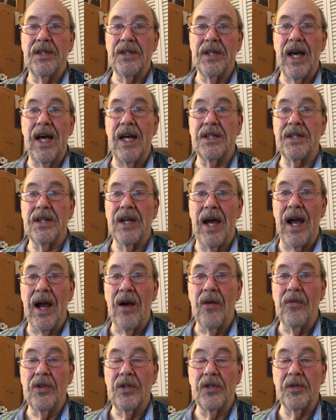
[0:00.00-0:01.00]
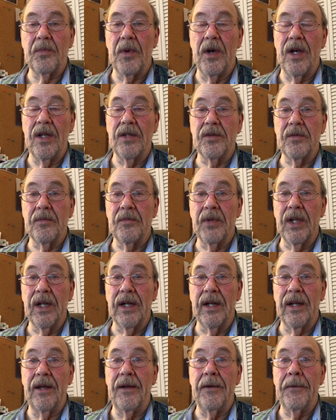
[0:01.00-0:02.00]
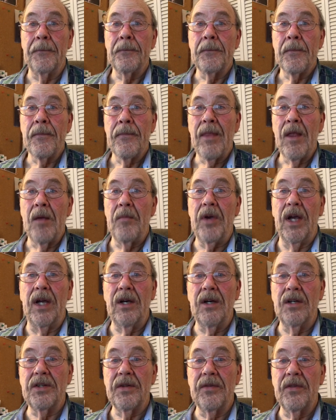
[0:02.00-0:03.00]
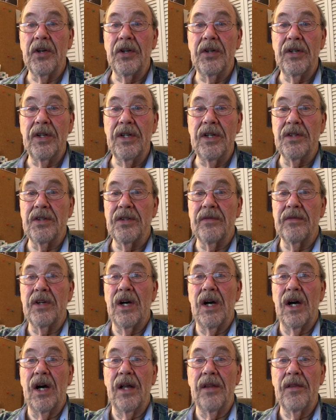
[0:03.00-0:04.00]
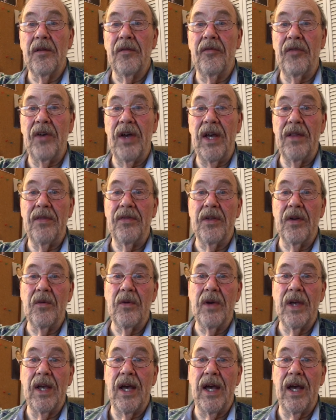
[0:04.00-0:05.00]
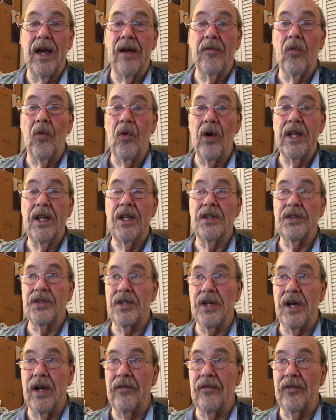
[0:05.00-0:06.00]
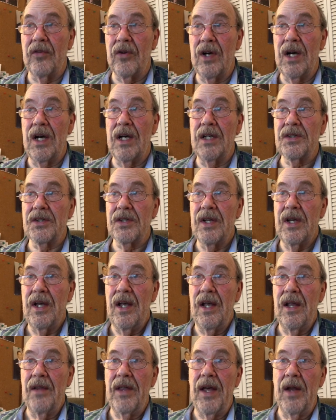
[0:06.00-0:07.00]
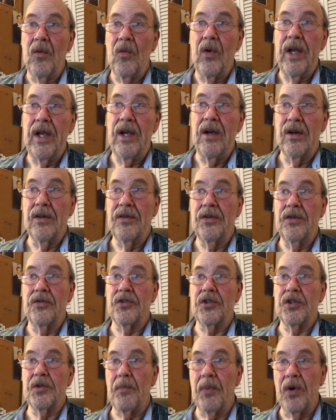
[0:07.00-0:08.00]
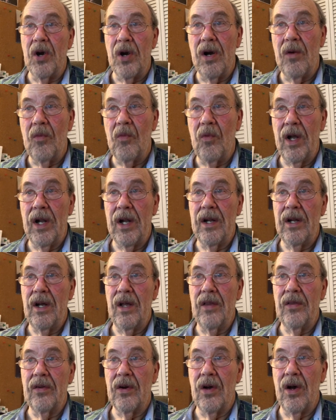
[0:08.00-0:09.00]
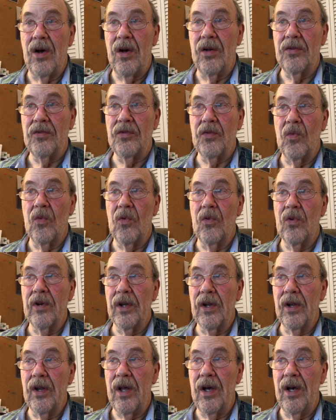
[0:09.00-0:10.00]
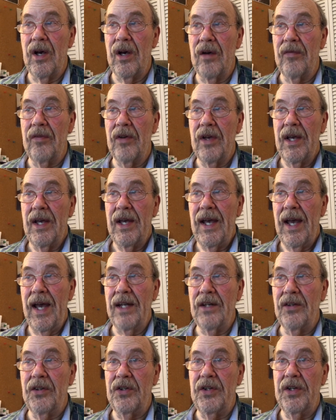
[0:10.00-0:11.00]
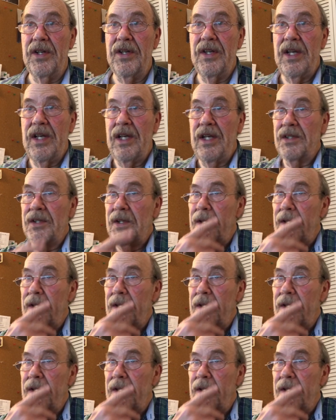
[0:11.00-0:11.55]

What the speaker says: That's our responsibility because of the goodness of God, the faith that we have, what he has done for us, that we are to spur one another on toward love and good deeds.